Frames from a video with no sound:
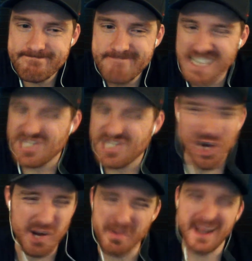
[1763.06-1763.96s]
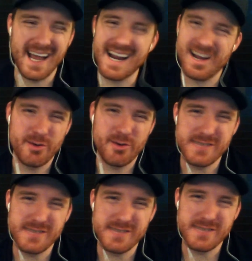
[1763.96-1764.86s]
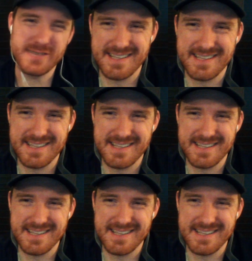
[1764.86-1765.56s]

Sorry, buddy. I got to go with Texas on this one.